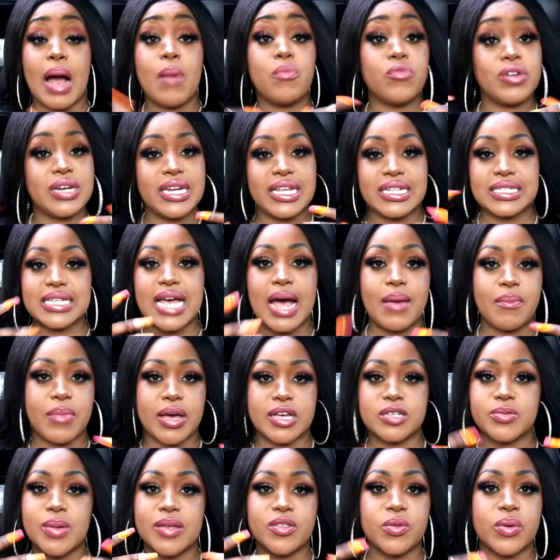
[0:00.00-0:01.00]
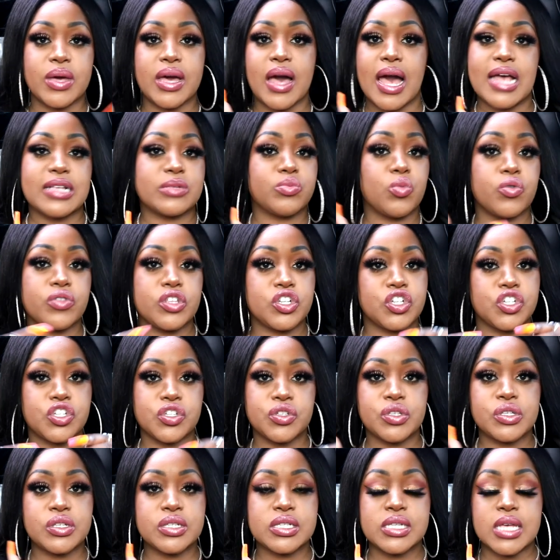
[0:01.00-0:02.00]
I'm really into handbags, by the way, guys, more than
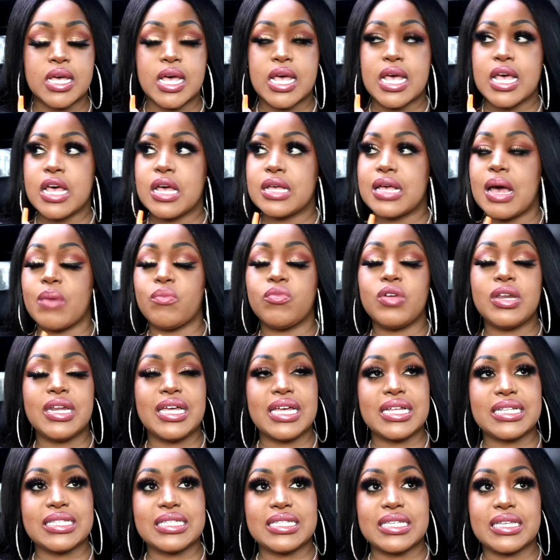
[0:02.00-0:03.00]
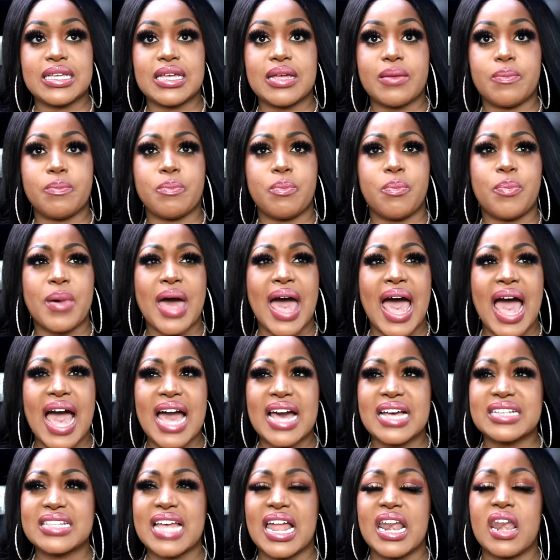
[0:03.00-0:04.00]
shoes. I'm really into
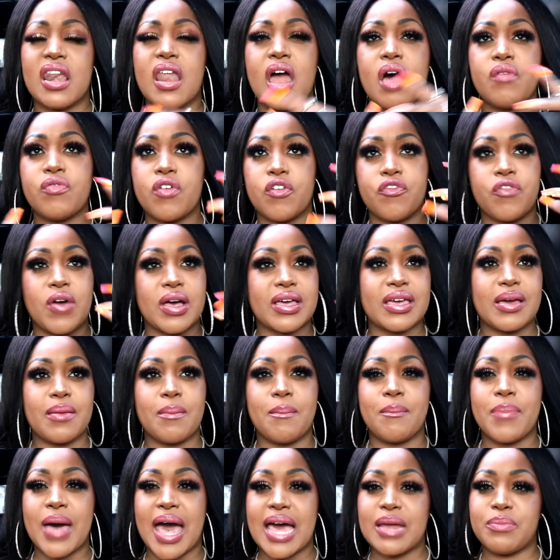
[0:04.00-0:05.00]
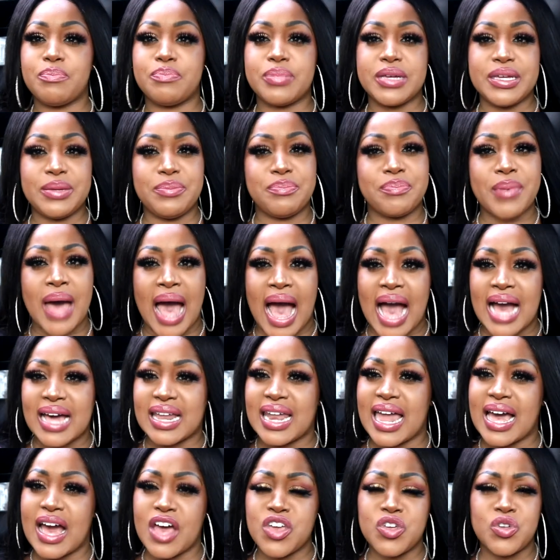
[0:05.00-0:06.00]
bags. I love a fucking bad B bag.
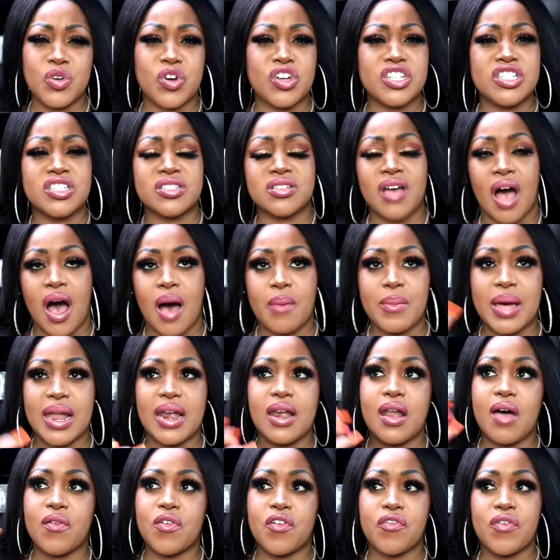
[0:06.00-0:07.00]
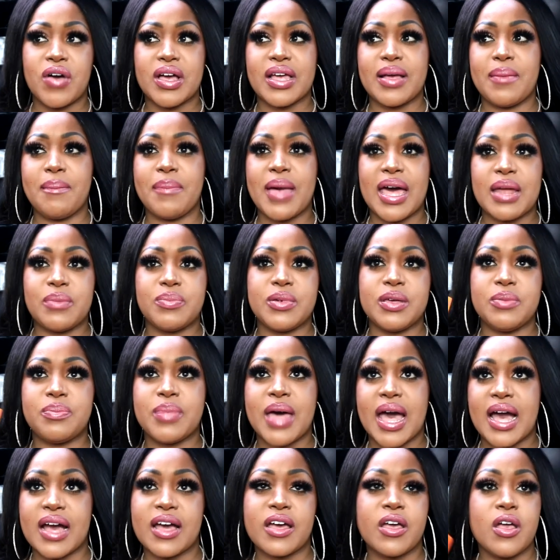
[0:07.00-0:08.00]
Like, are you dumb? I love a fucking bad B
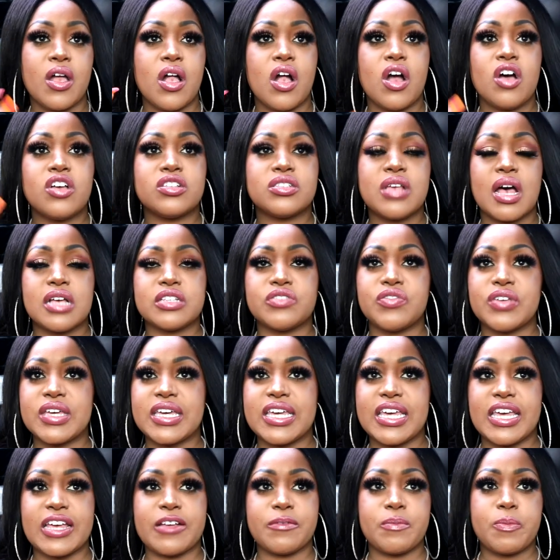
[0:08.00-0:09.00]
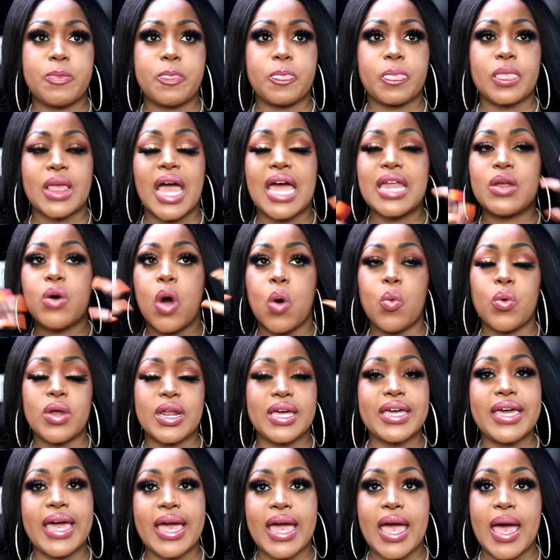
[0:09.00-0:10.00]
bag. So I was thinking, and I
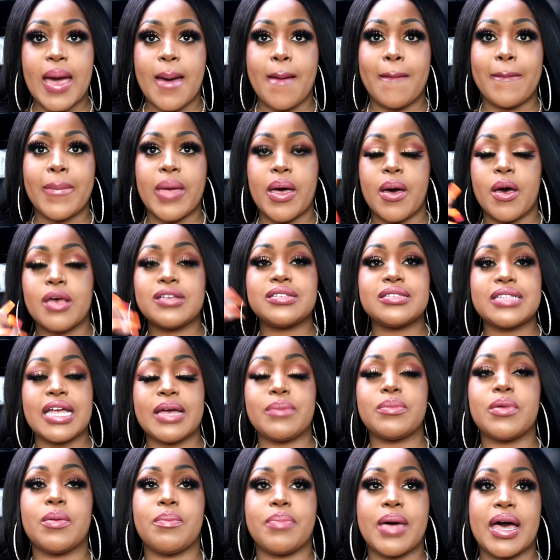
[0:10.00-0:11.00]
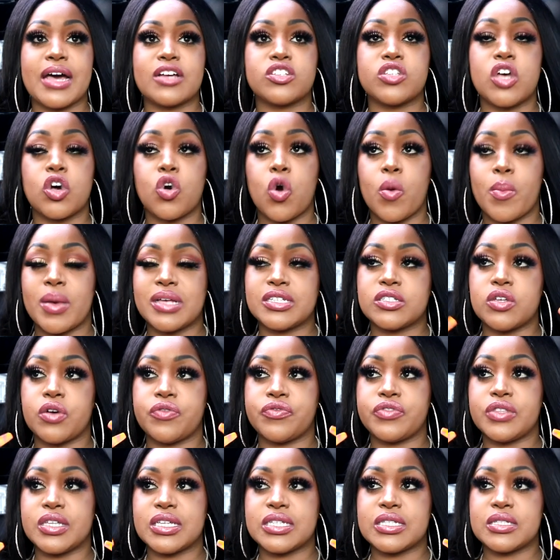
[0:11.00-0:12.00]
want to get a, a, statement bag. So I got
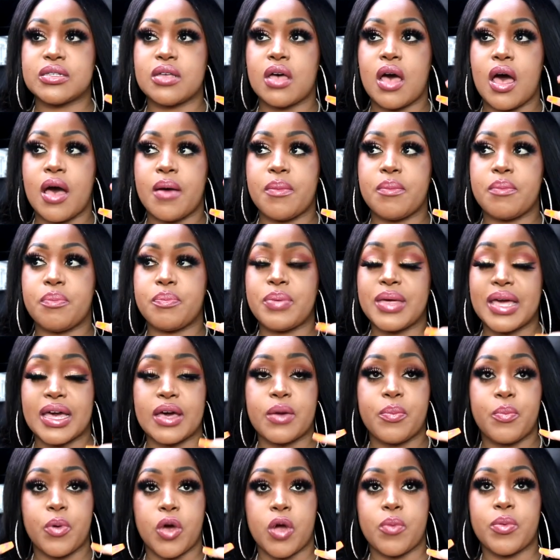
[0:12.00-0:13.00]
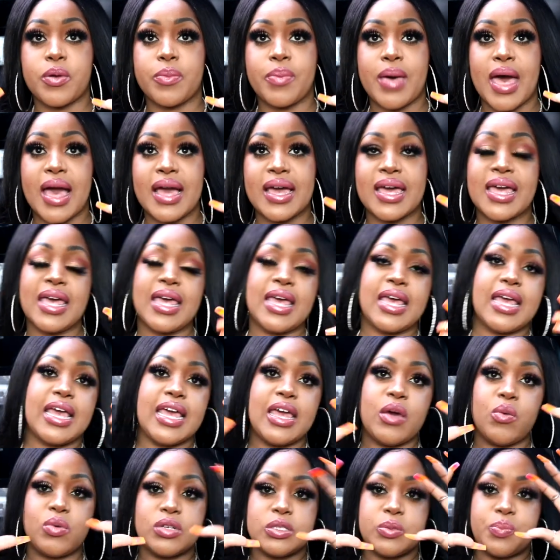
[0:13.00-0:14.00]
myself this um, pink Burberry bag.
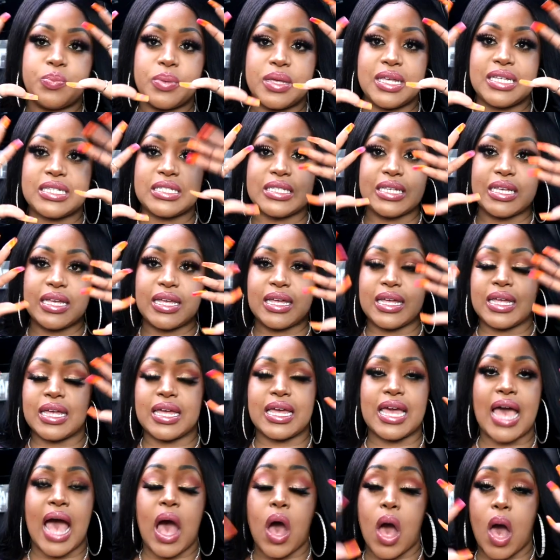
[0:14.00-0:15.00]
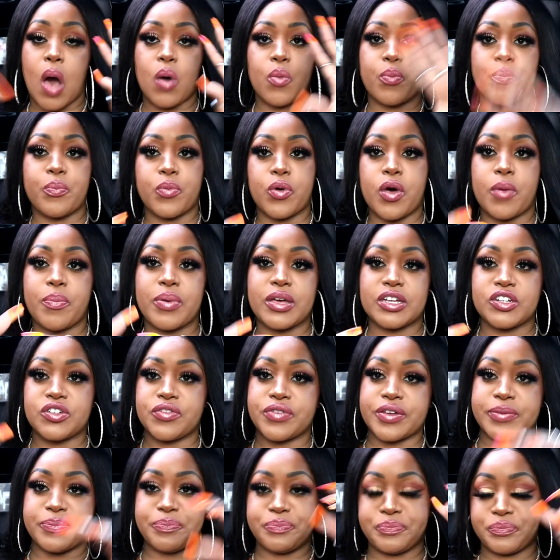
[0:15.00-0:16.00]
It was, it's, it, I'll put a picture
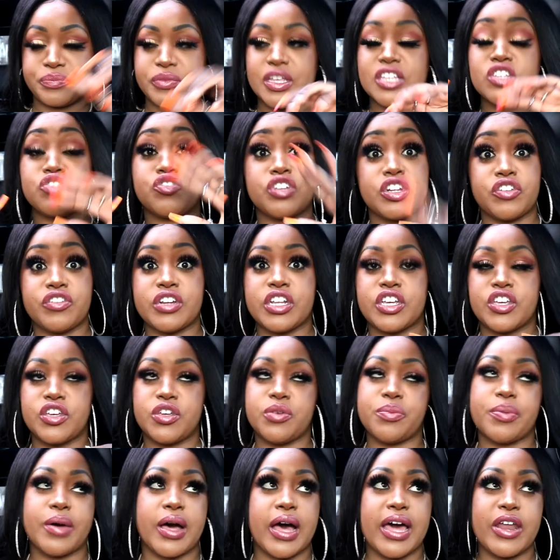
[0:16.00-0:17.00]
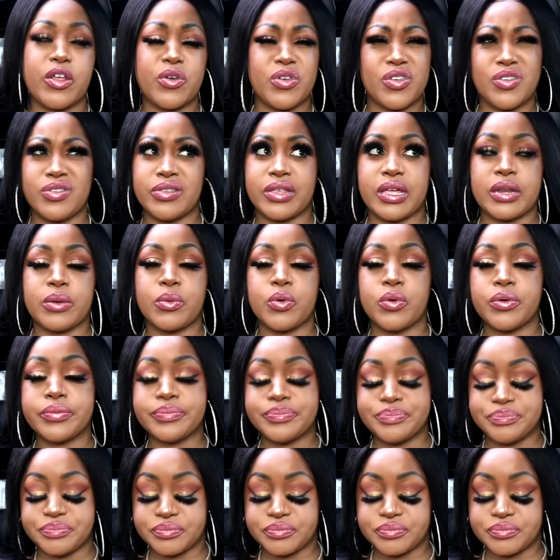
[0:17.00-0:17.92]
of it. It's really, really cute, but I don't use it anymore.